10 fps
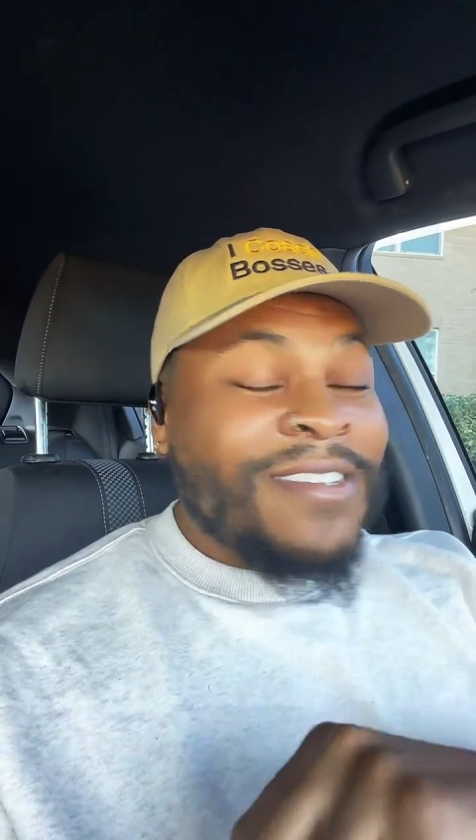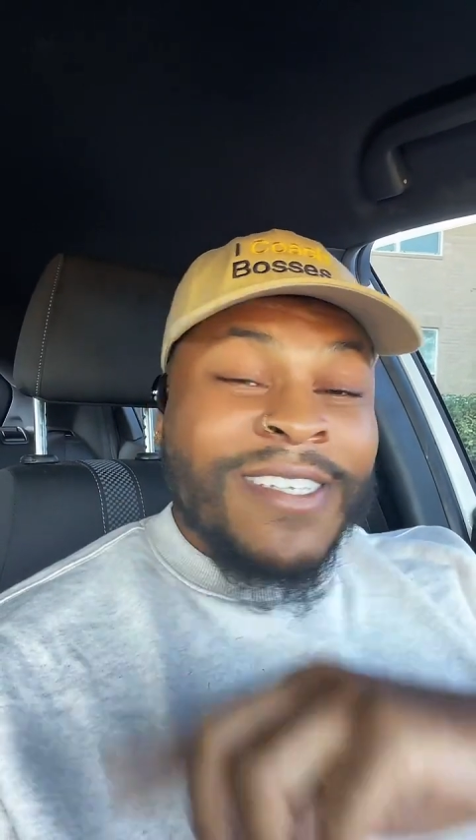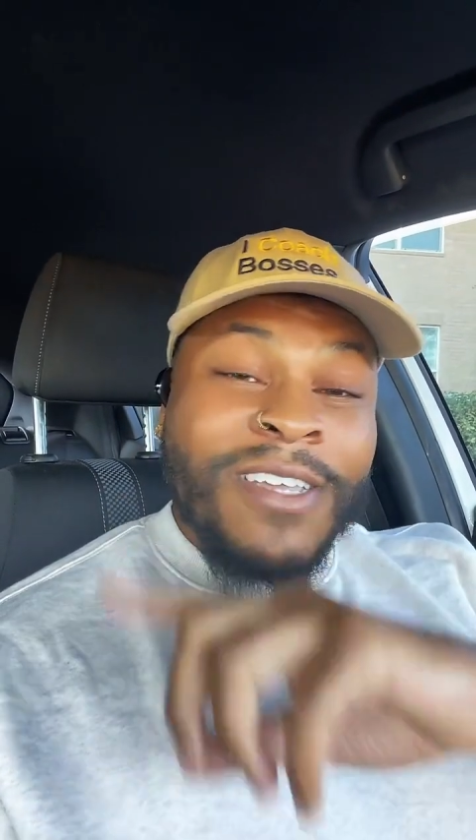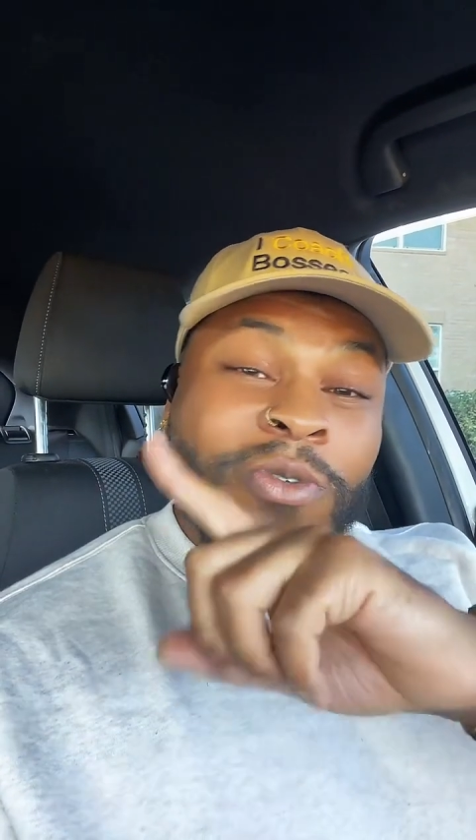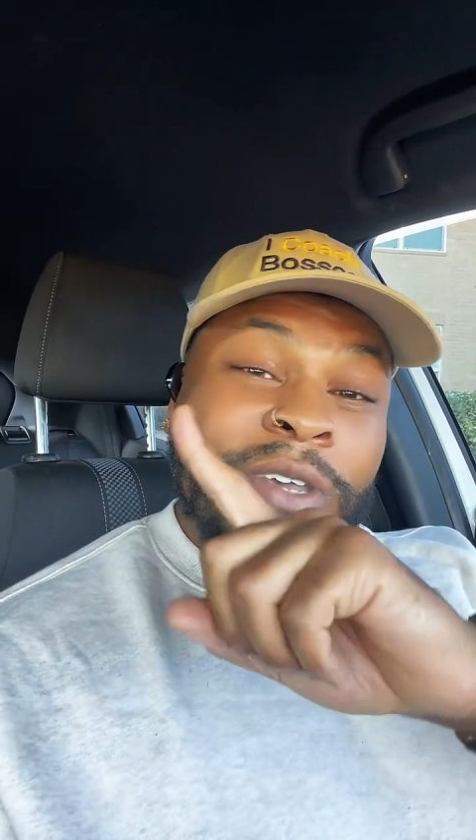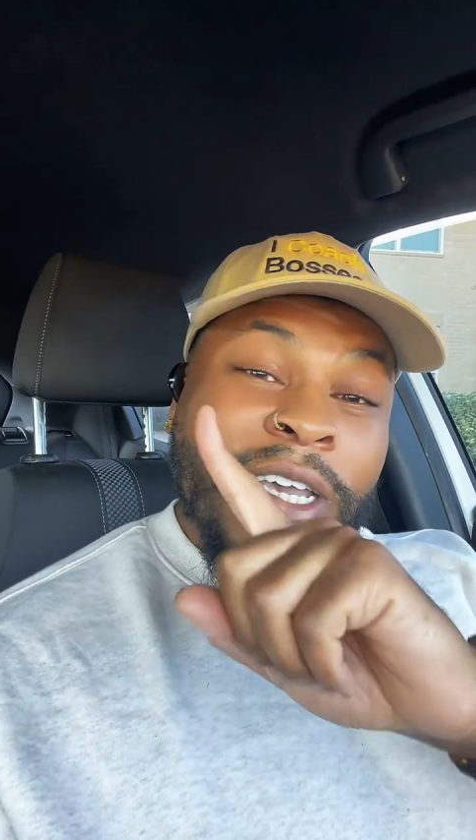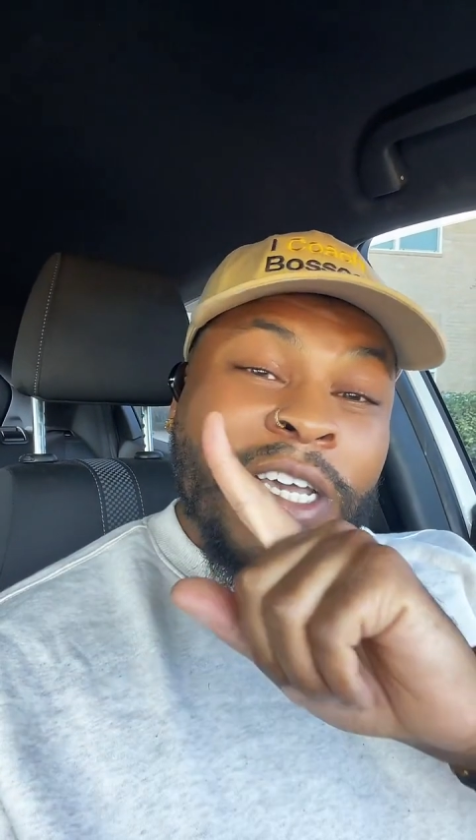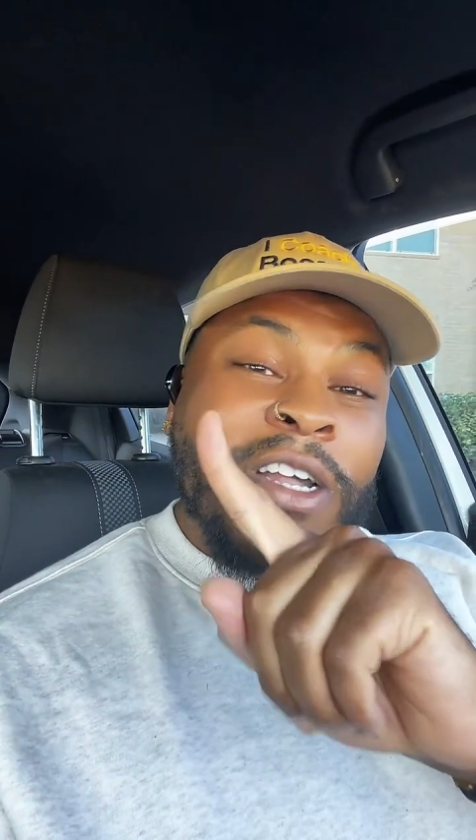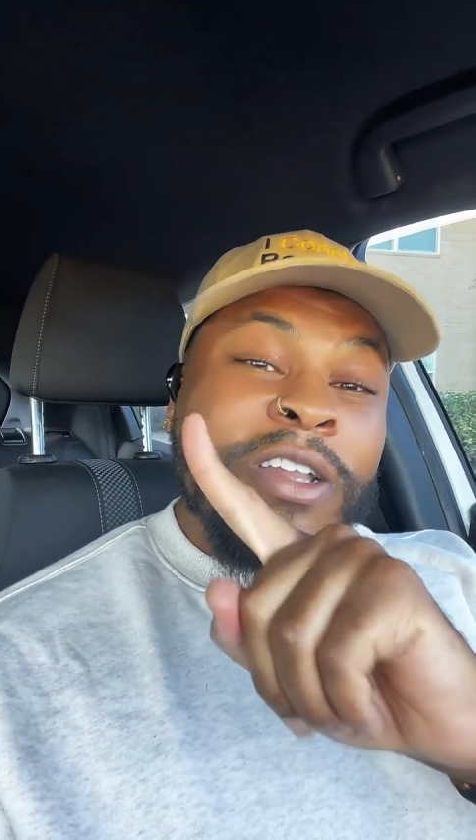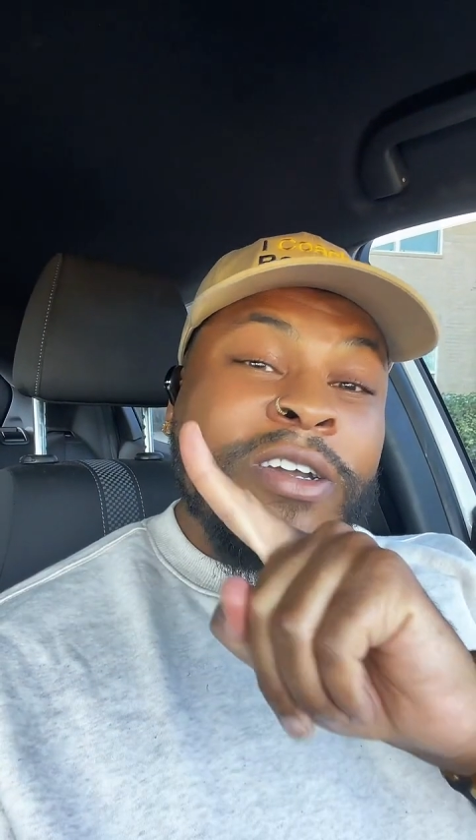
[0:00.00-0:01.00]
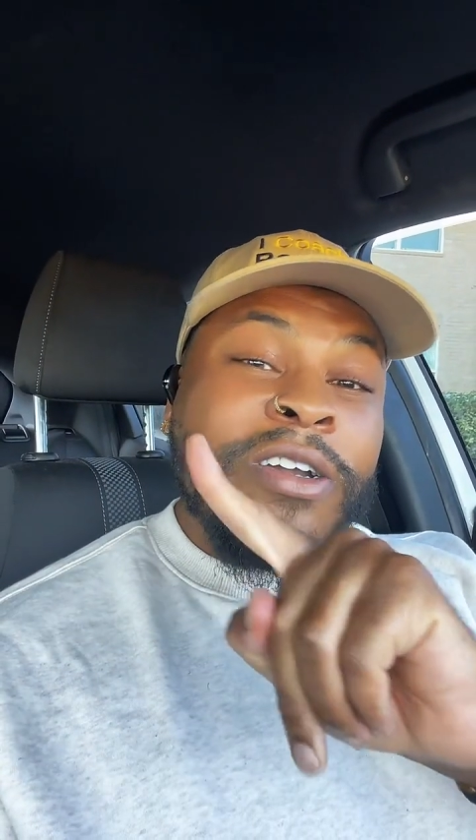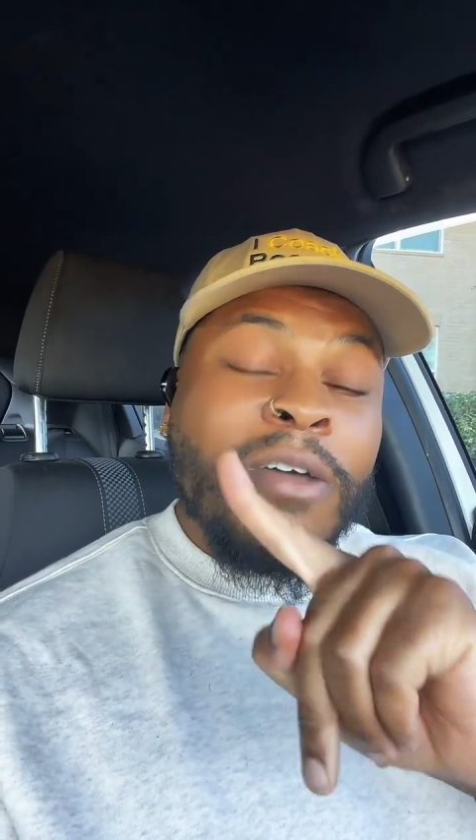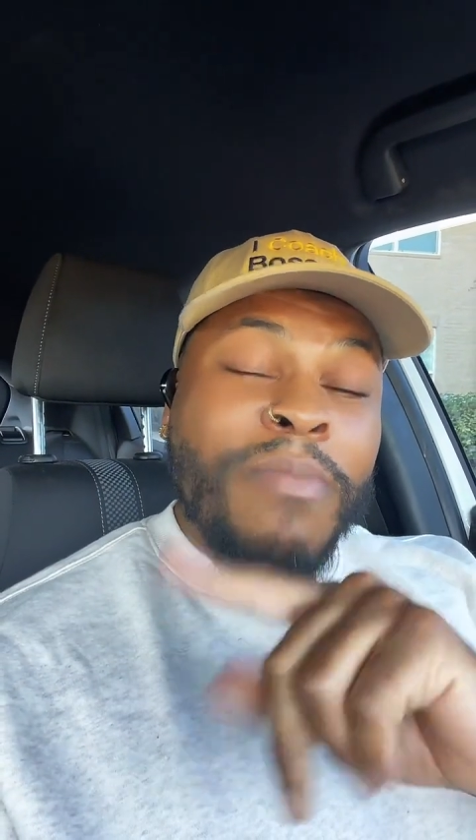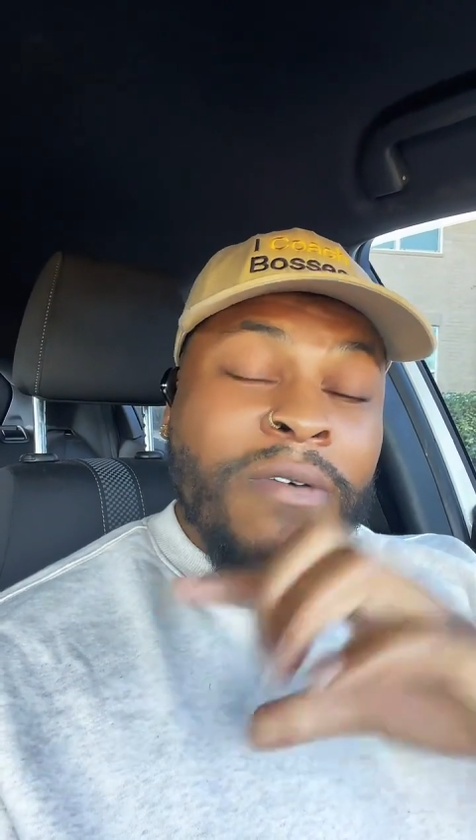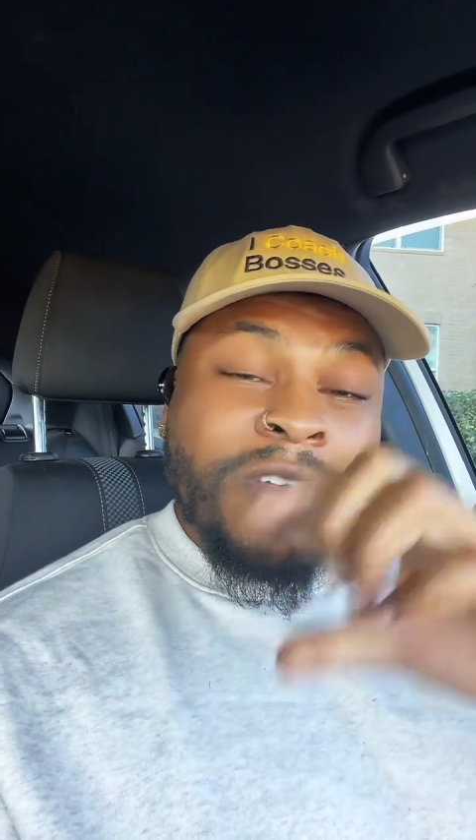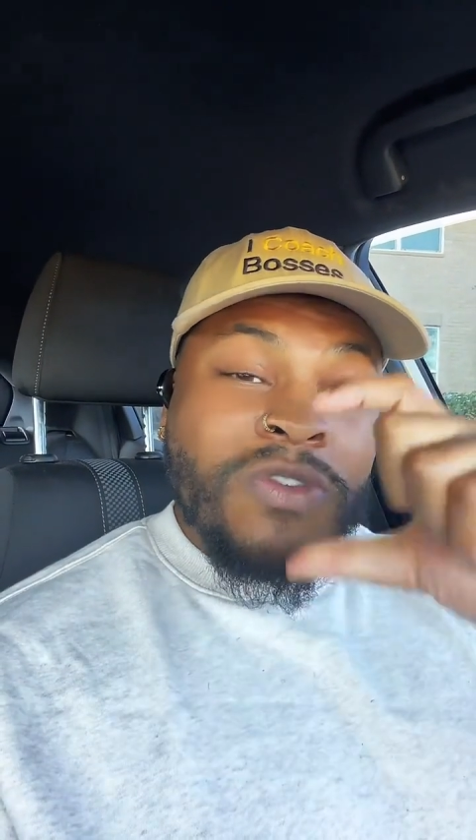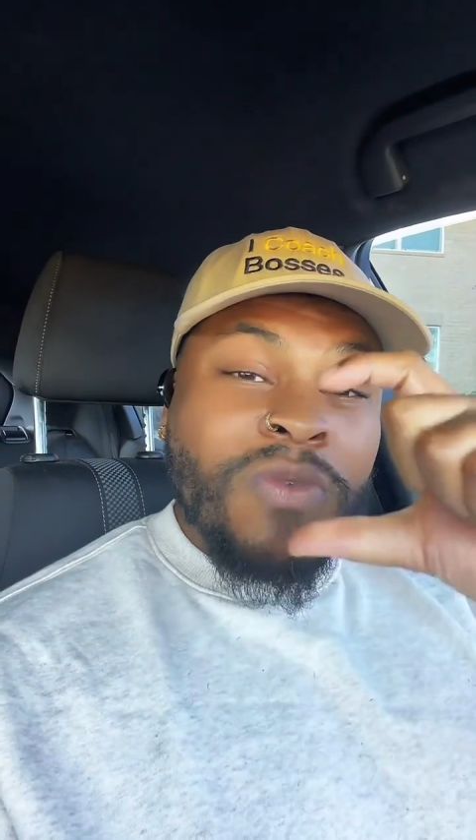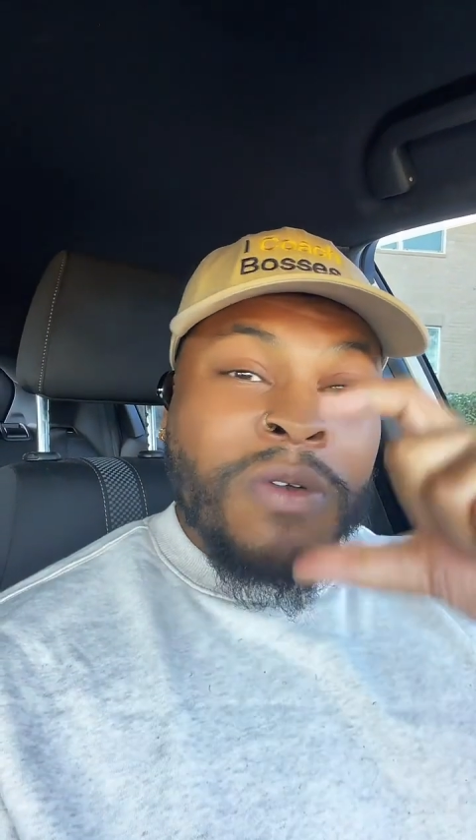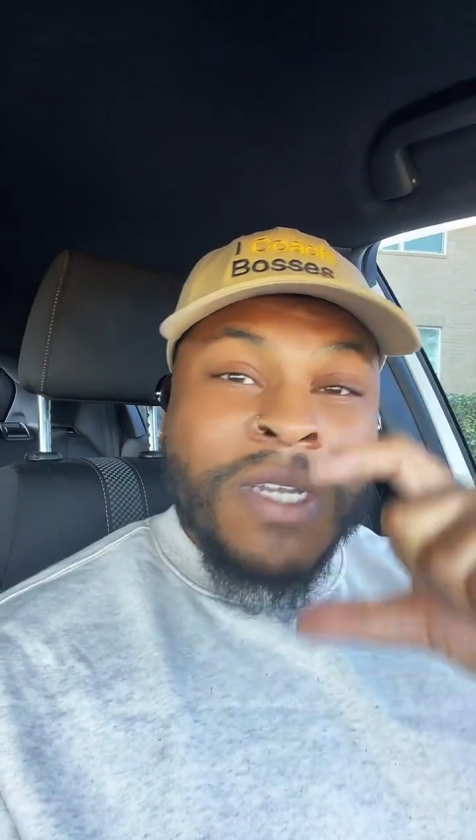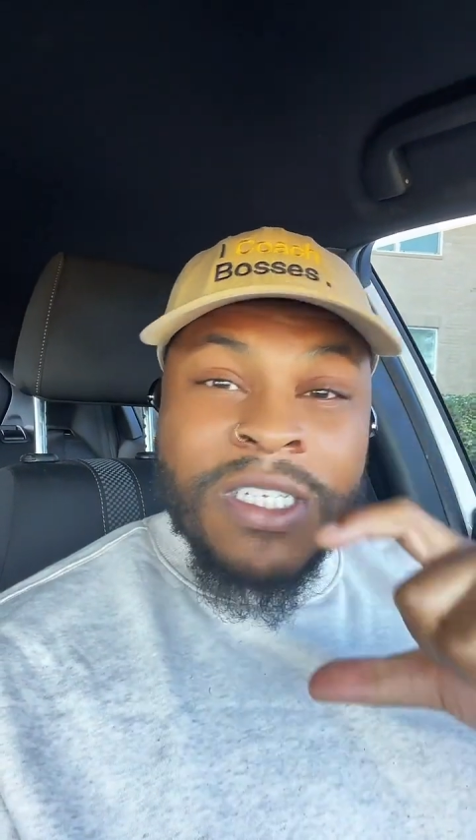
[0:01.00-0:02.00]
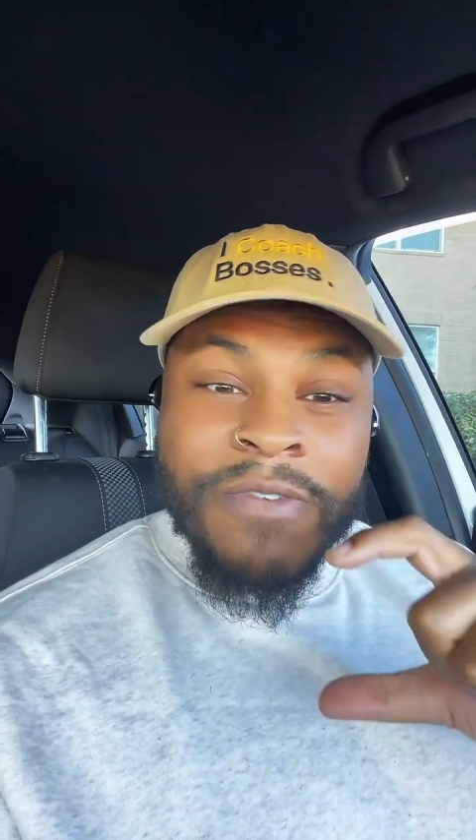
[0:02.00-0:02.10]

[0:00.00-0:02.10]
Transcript: It's gonna take you getting clear about what you want.